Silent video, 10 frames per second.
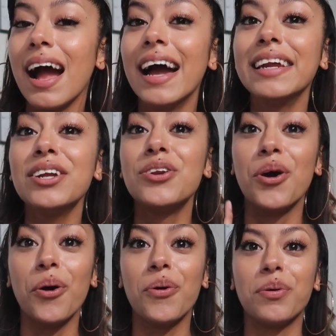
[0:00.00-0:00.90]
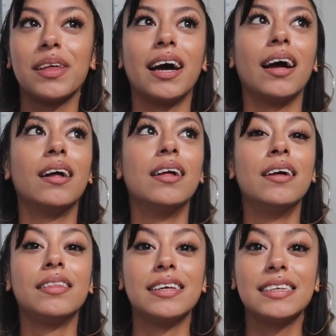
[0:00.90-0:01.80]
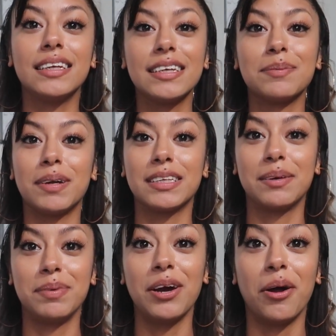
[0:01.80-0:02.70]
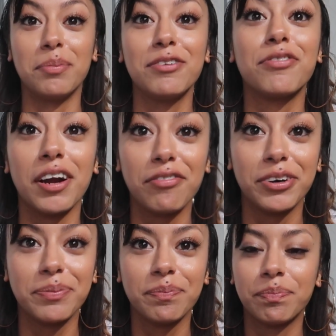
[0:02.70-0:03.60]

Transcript: I didn't know that this thing is about to be on me forever.